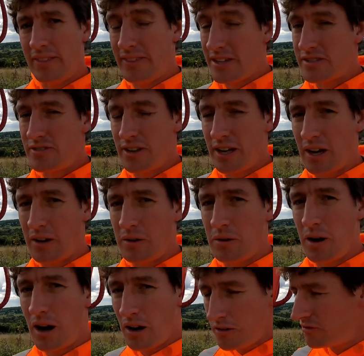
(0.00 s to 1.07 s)
this video
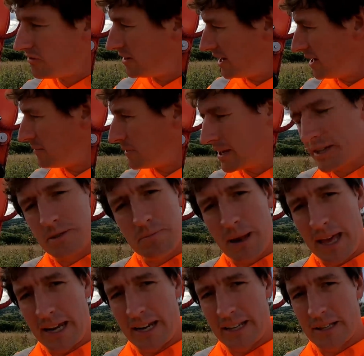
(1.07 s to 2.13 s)
hopefully will
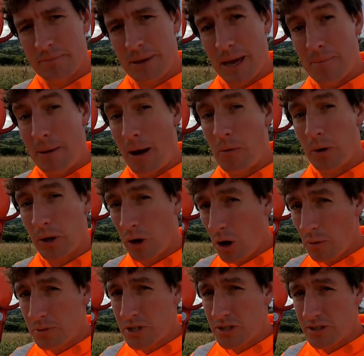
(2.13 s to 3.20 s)
explain a little bit about what your
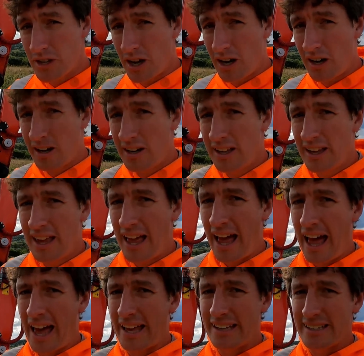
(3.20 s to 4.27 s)
options are
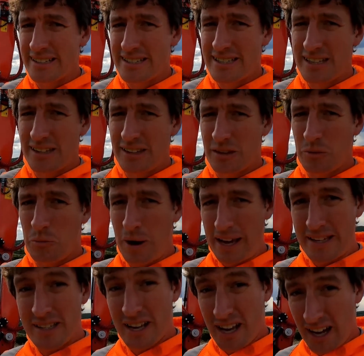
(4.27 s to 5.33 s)
and the
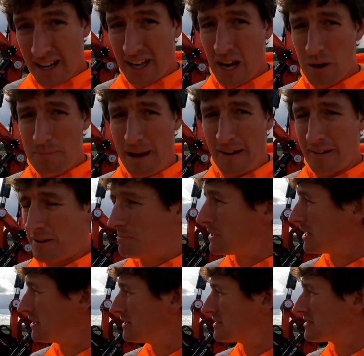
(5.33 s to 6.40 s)
way to kind of go about it,
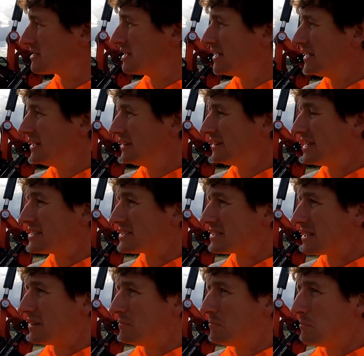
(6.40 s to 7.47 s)
because there's
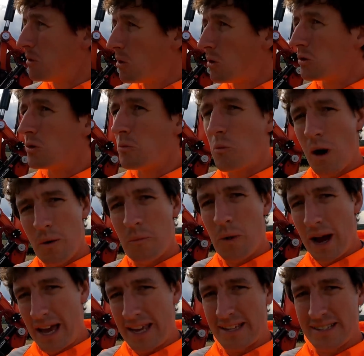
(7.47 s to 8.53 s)
more than one
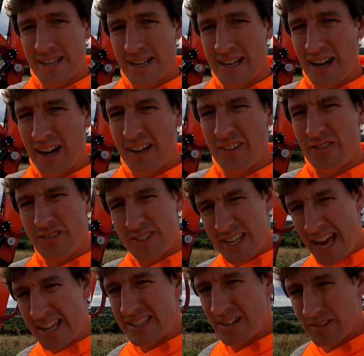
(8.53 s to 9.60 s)
way to kind of
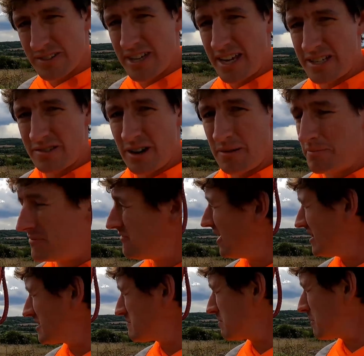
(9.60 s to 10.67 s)
set a tiltrotator up. In
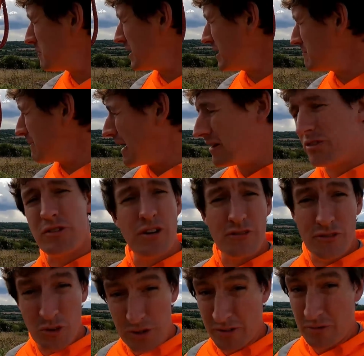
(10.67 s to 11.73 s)
fact, there's probably about 3 or
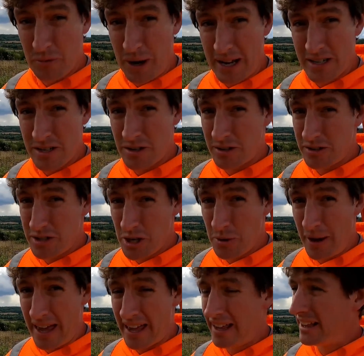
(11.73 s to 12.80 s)
4 different ways you can do
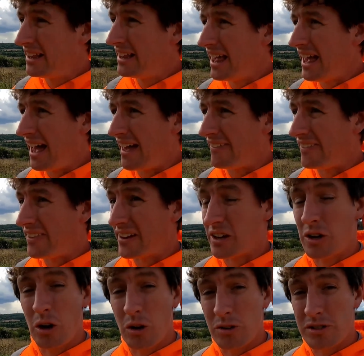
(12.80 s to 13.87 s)
it, and the
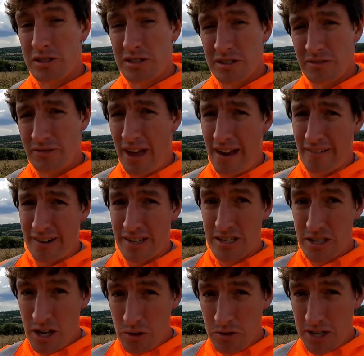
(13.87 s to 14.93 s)
cost
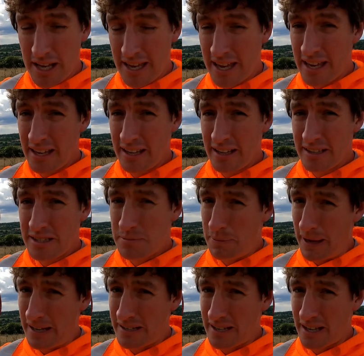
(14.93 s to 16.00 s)
varies hugely
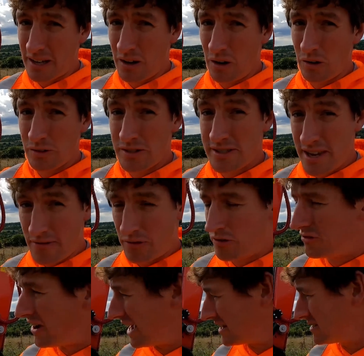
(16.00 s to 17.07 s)
depending on several
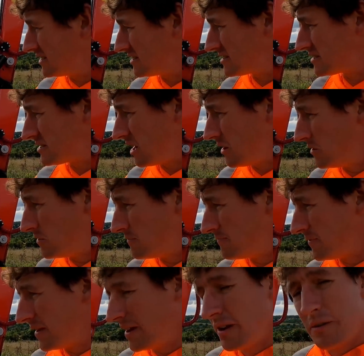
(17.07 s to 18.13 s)
factors. So
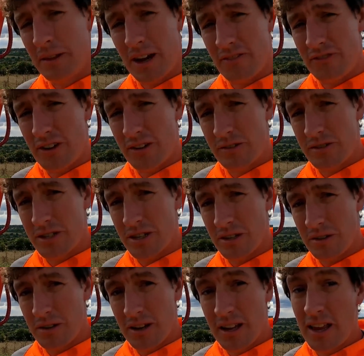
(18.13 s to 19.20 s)
without further
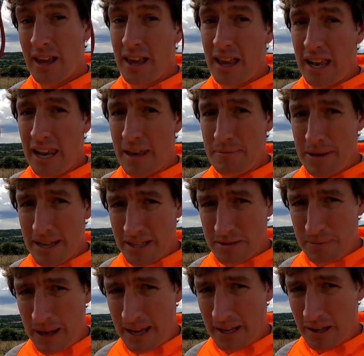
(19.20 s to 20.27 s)
ado, let me
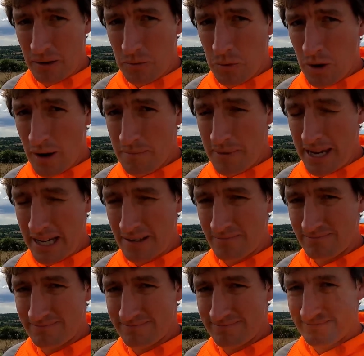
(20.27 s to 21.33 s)
explain what I mean.